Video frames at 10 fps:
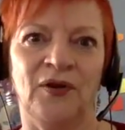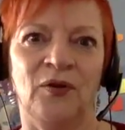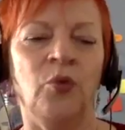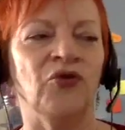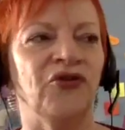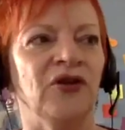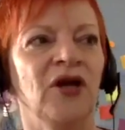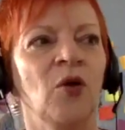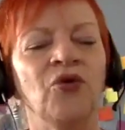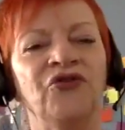Was
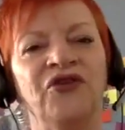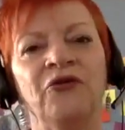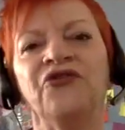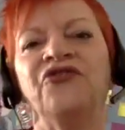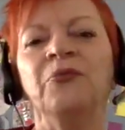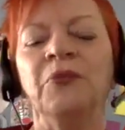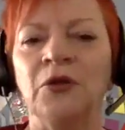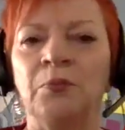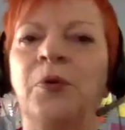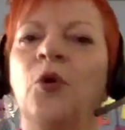there a
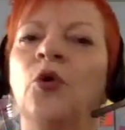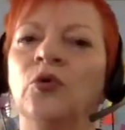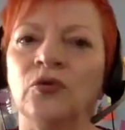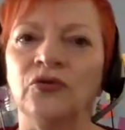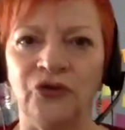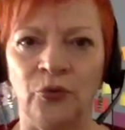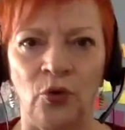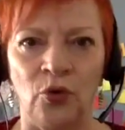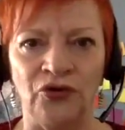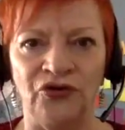similar pull
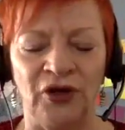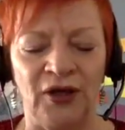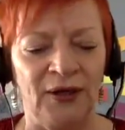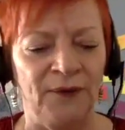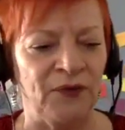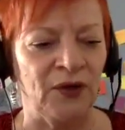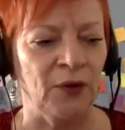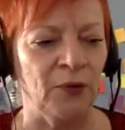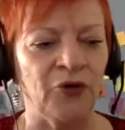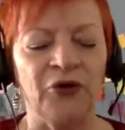towards
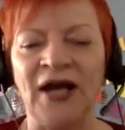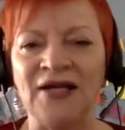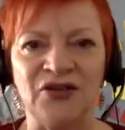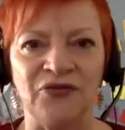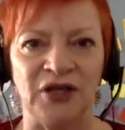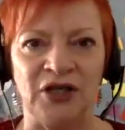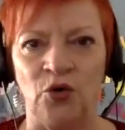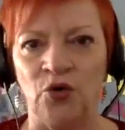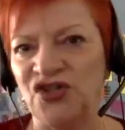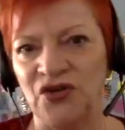creativity
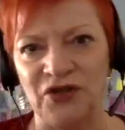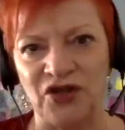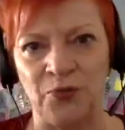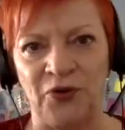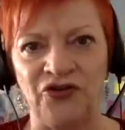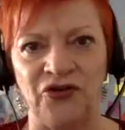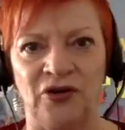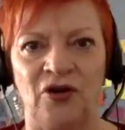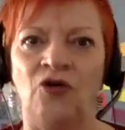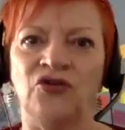or
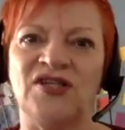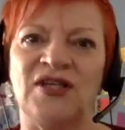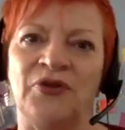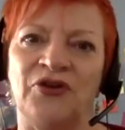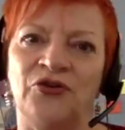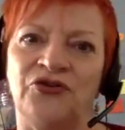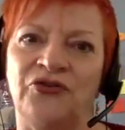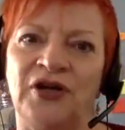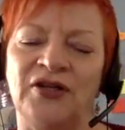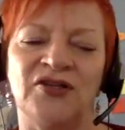self-expression on some of those
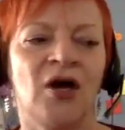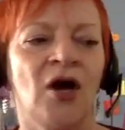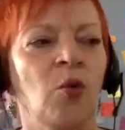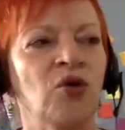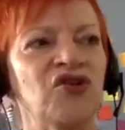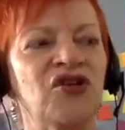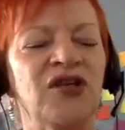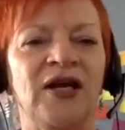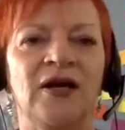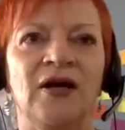threads? Was
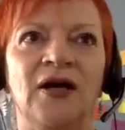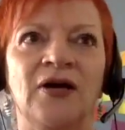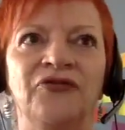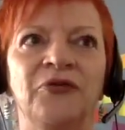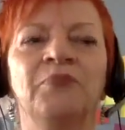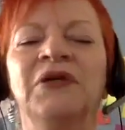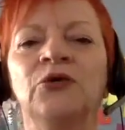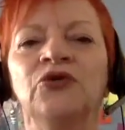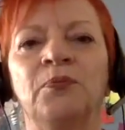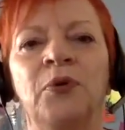there a
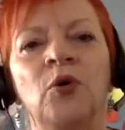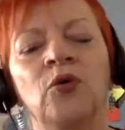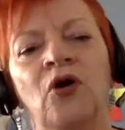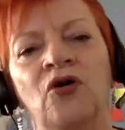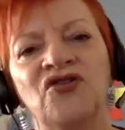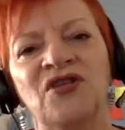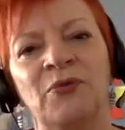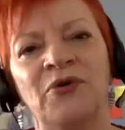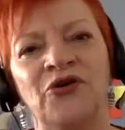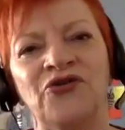familiar pull on
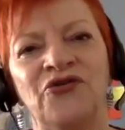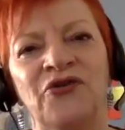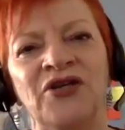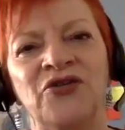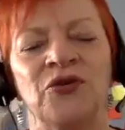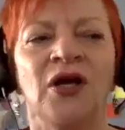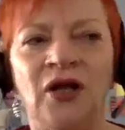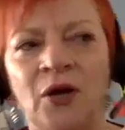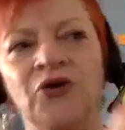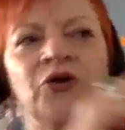some of those threads?
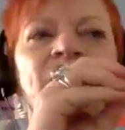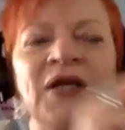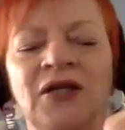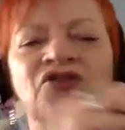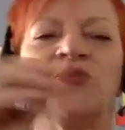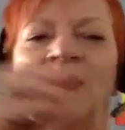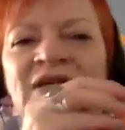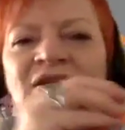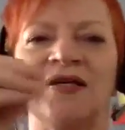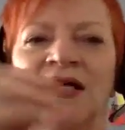Like, were you being
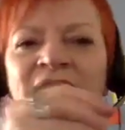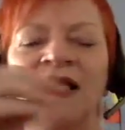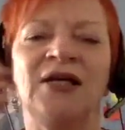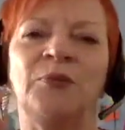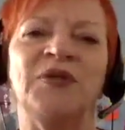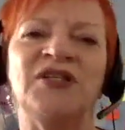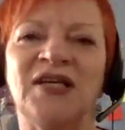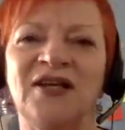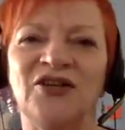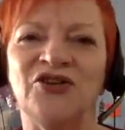tweaked in a
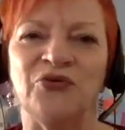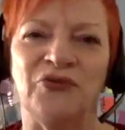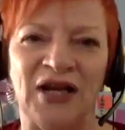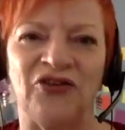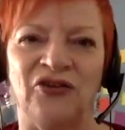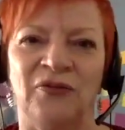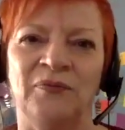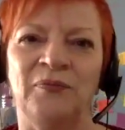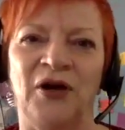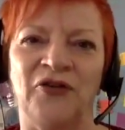particular
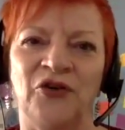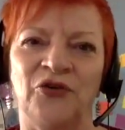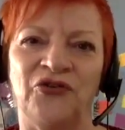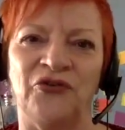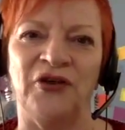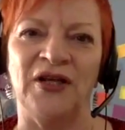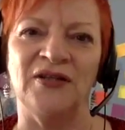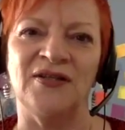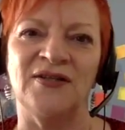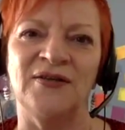direction by those
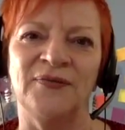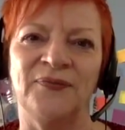threads?